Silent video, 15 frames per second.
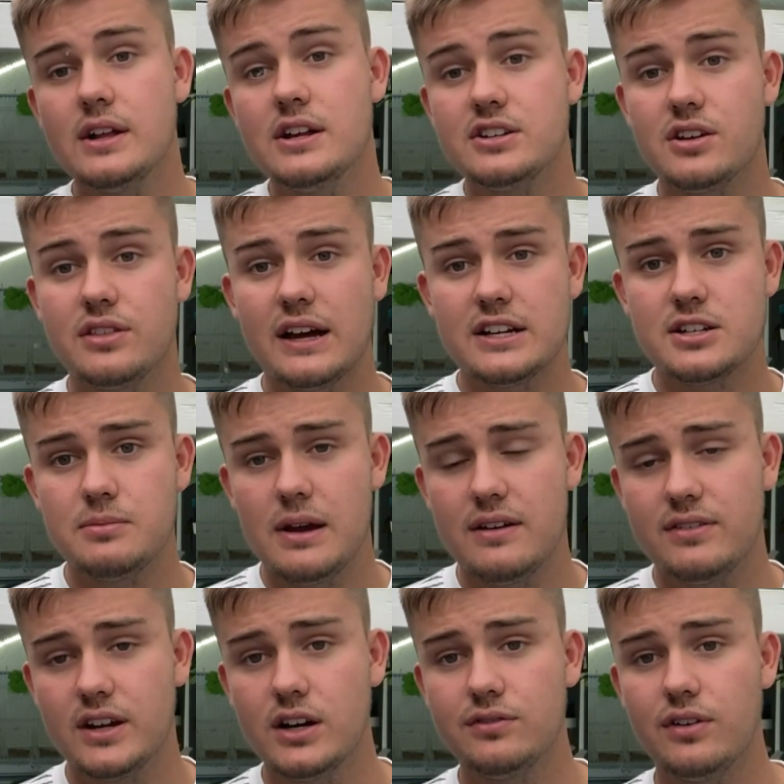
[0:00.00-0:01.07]
that's a bit of
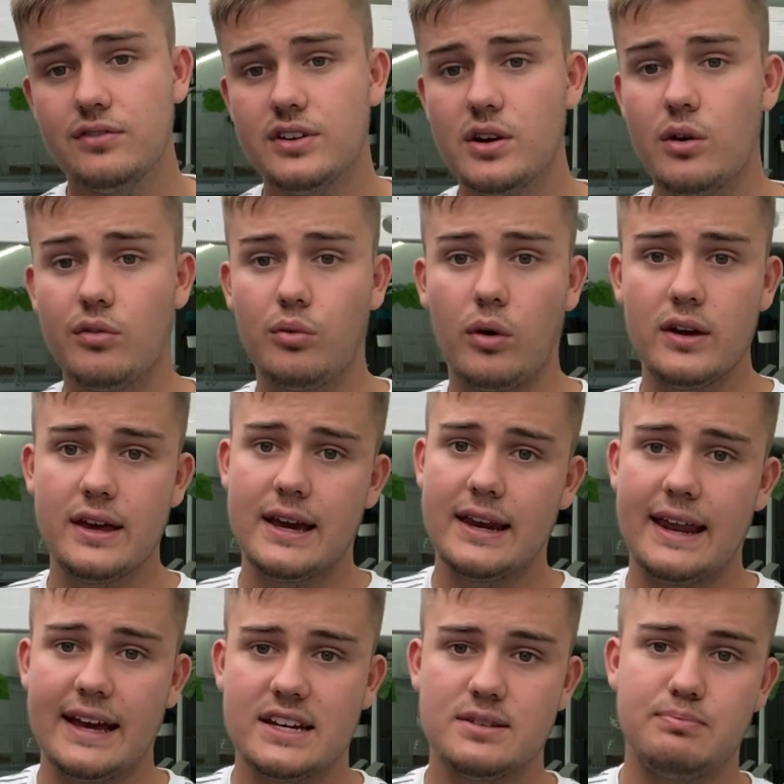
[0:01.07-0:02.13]
an overview of what you can
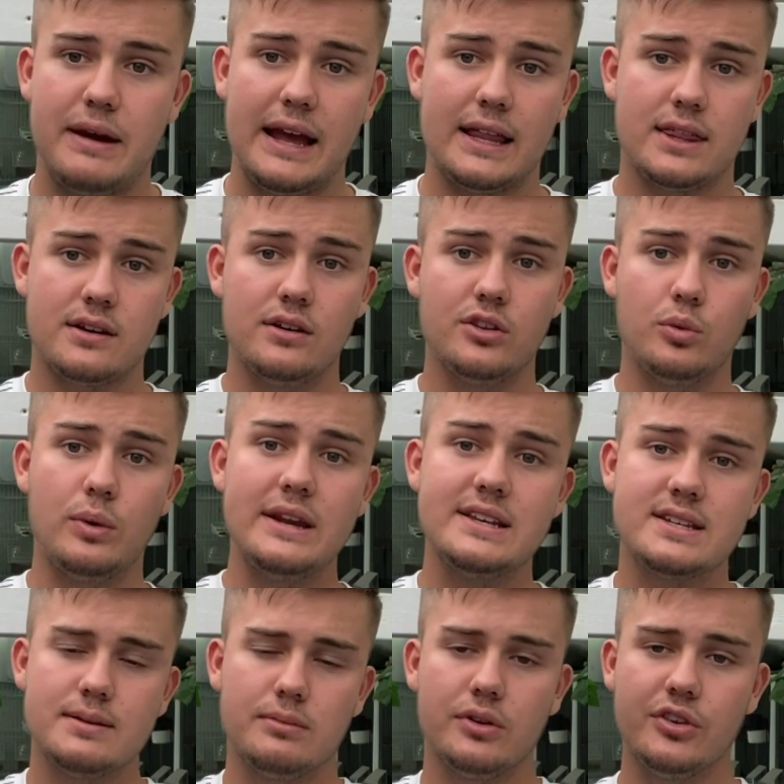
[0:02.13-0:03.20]
expect through the
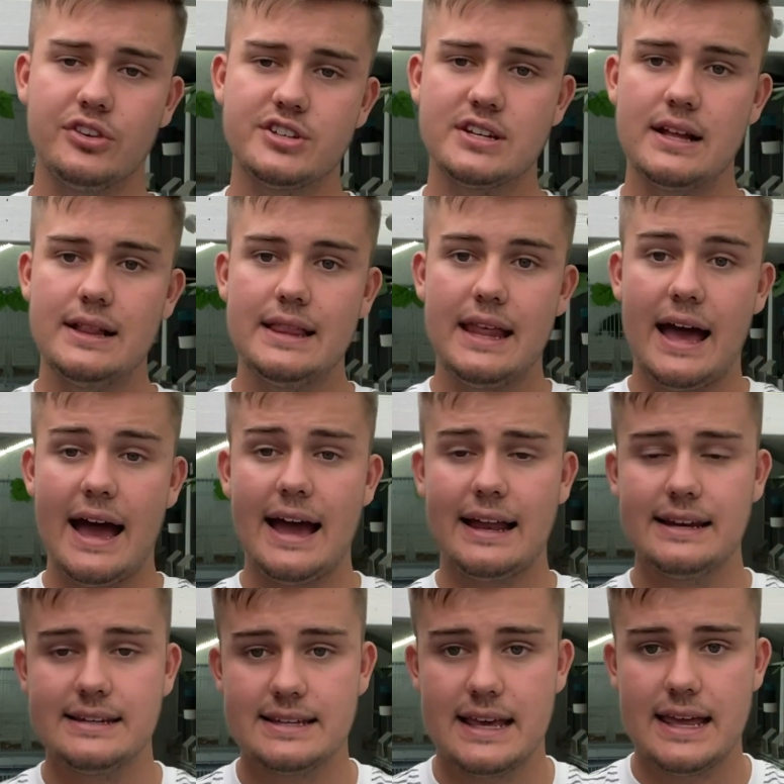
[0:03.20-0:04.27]
winter months
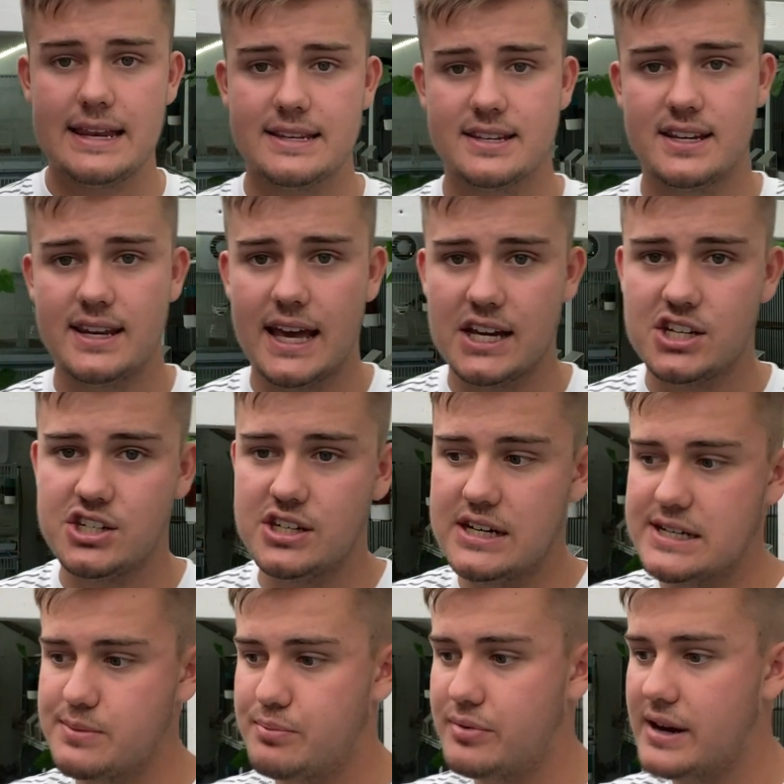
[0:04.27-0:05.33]
and into next
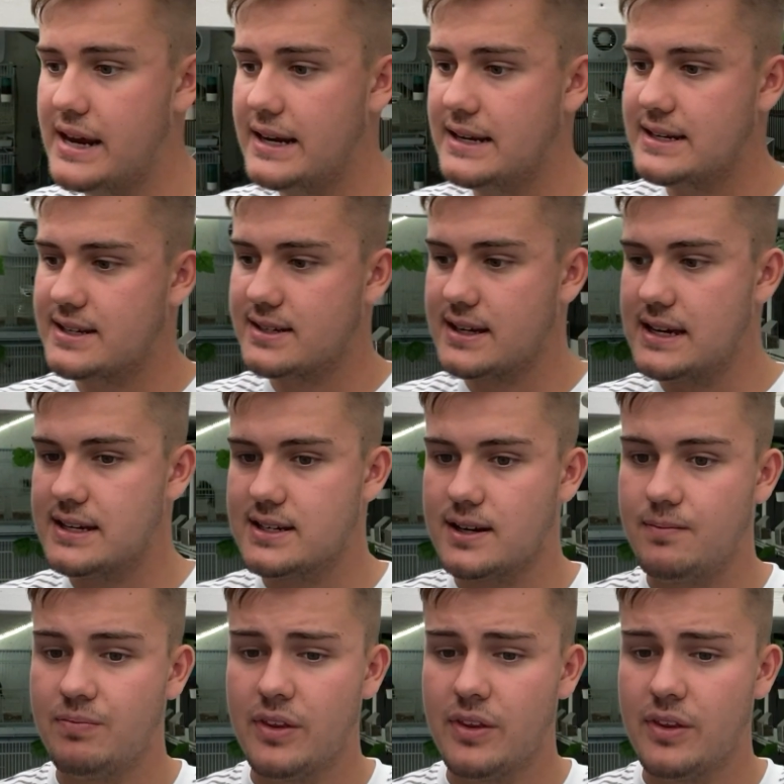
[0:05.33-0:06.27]
year's breeding season.